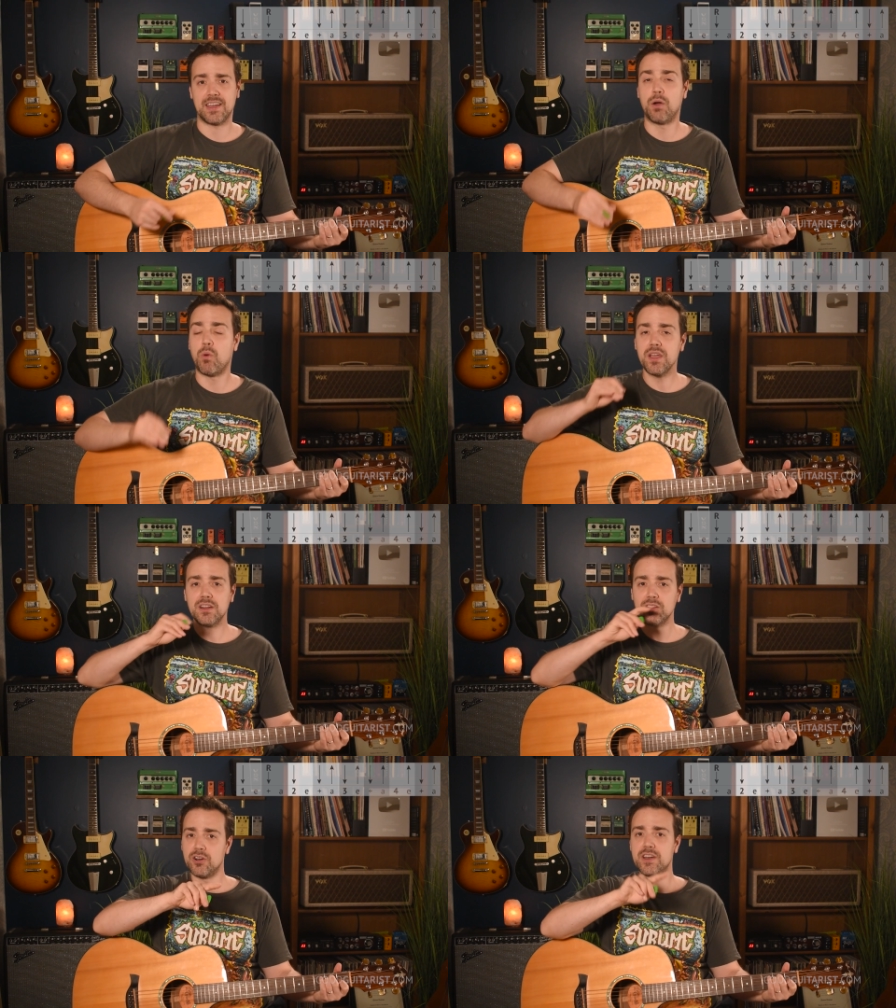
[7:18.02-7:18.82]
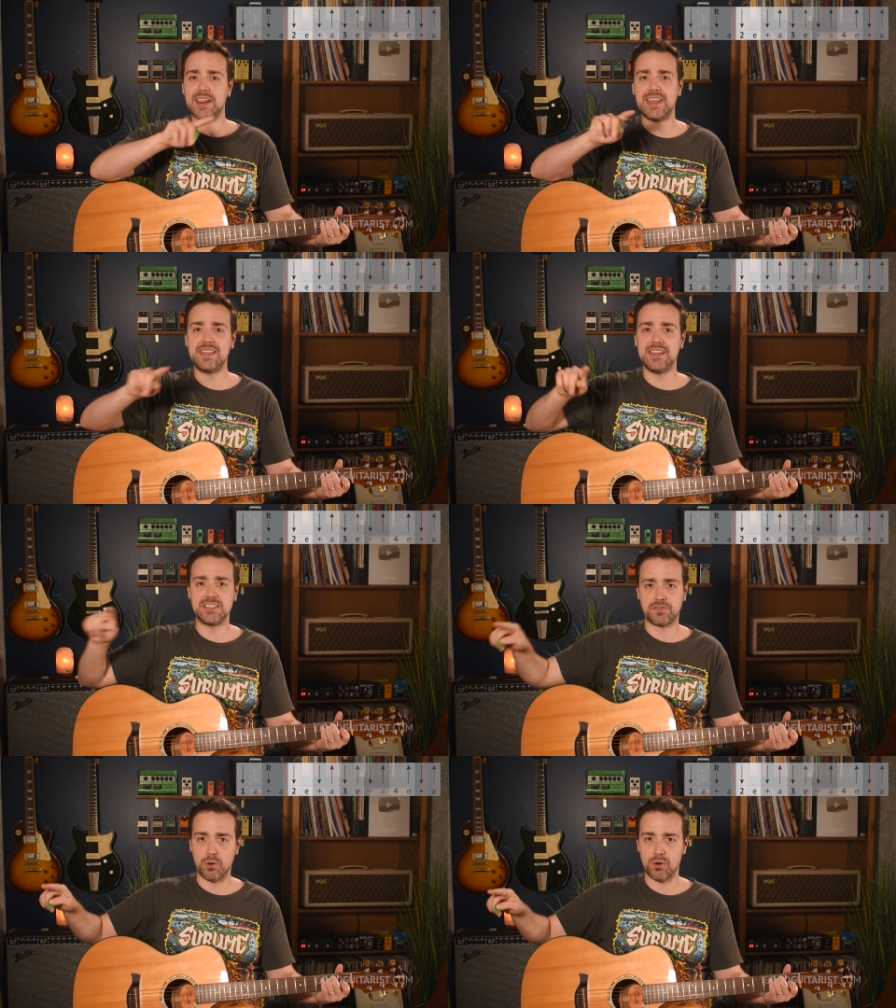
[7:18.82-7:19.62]
and I want you to learn it in
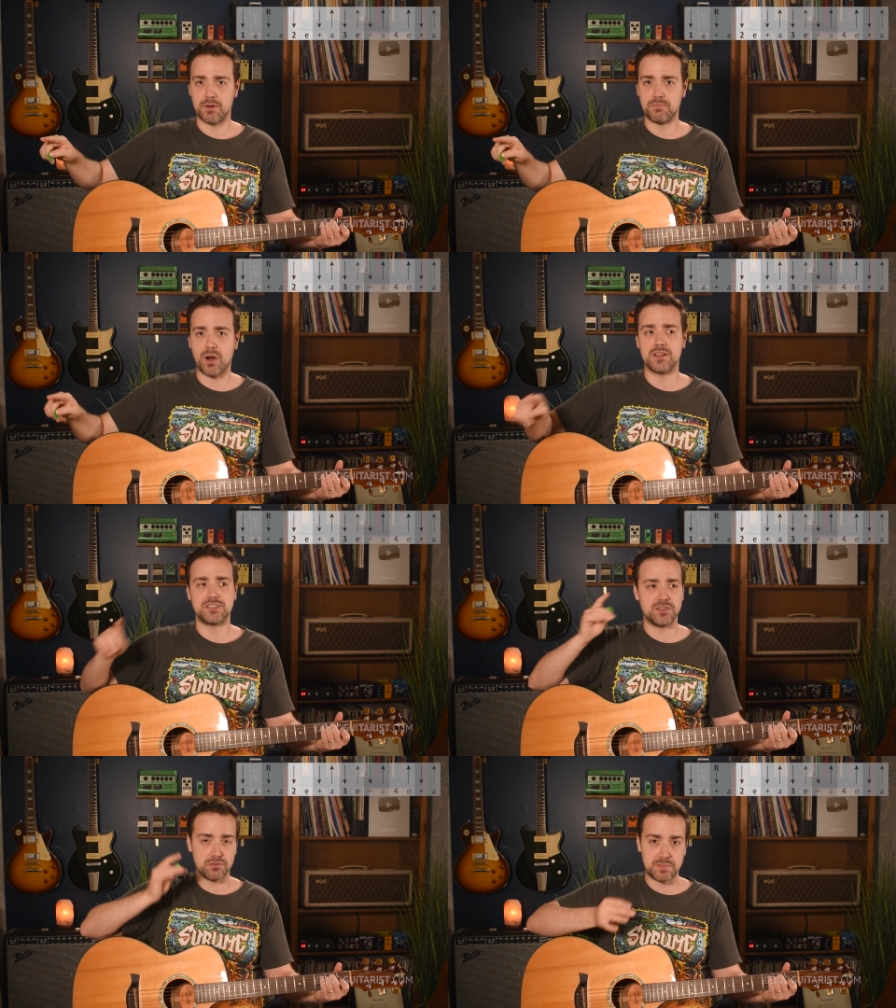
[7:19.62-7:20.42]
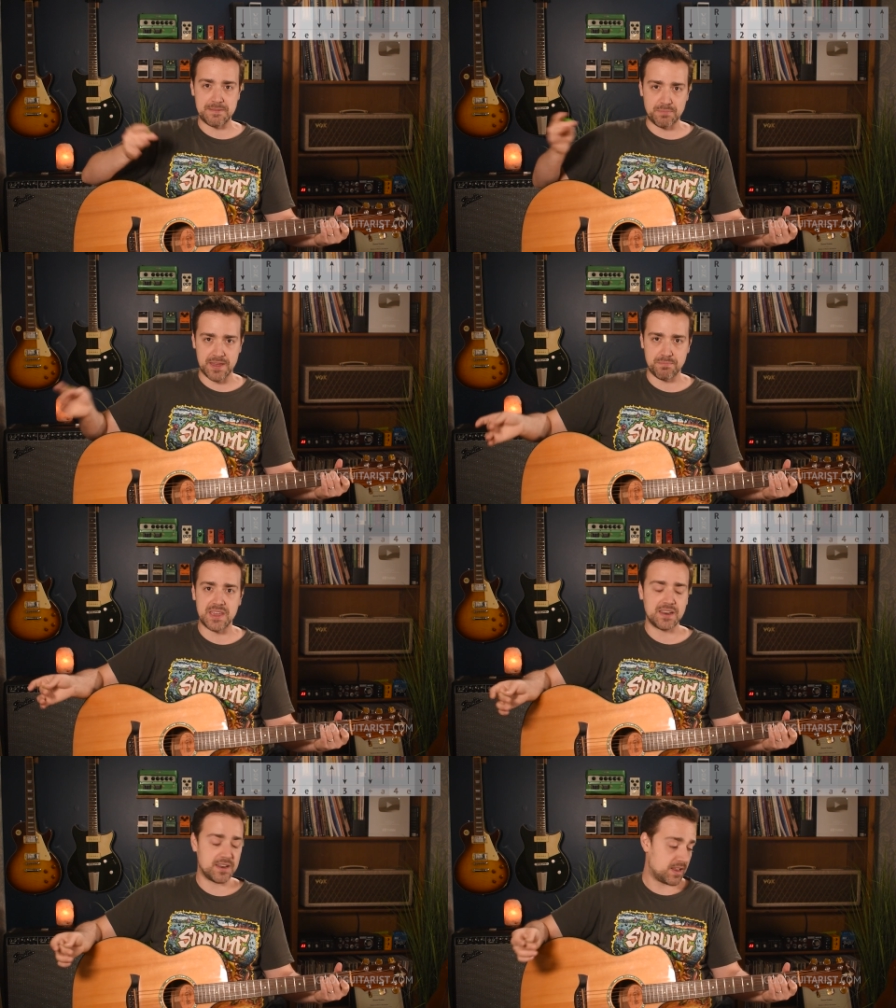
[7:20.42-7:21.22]
these four parts, you know, beat by beat.